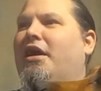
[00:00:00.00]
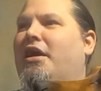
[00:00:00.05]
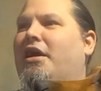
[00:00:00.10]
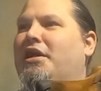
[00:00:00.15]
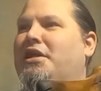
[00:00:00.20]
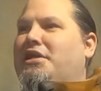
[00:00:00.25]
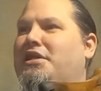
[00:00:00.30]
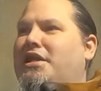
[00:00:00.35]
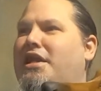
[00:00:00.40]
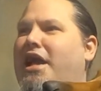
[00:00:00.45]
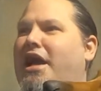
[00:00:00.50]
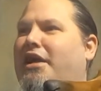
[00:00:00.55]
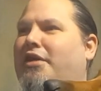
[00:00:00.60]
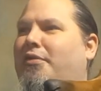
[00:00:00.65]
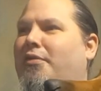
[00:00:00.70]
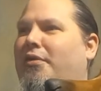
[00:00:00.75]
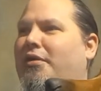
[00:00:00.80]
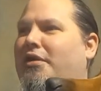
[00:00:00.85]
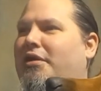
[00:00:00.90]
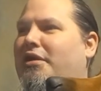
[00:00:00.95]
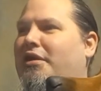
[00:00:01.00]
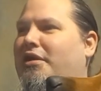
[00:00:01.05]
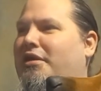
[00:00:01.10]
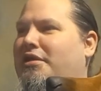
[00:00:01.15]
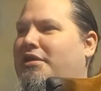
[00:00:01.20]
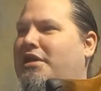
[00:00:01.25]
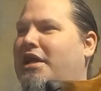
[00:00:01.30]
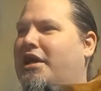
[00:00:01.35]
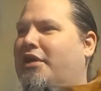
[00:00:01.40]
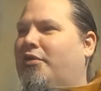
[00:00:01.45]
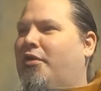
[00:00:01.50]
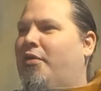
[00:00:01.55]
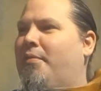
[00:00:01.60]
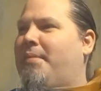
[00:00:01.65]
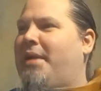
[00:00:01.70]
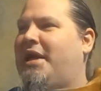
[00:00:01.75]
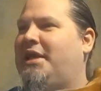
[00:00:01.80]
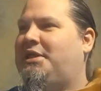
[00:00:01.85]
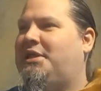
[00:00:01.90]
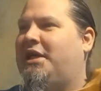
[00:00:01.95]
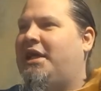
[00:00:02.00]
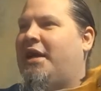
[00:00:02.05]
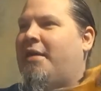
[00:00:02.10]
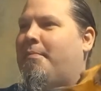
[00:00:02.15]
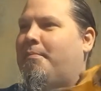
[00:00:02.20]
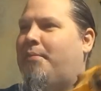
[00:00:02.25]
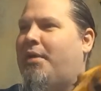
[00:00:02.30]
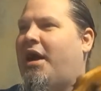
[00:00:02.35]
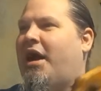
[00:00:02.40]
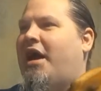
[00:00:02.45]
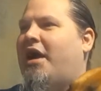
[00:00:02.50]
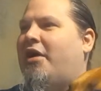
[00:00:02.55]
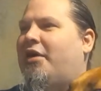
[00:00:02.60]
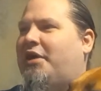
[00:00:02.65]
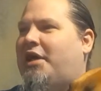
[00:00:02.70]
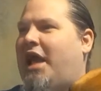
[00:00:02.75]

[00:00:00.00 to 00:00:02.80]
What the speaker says: A necromantic empire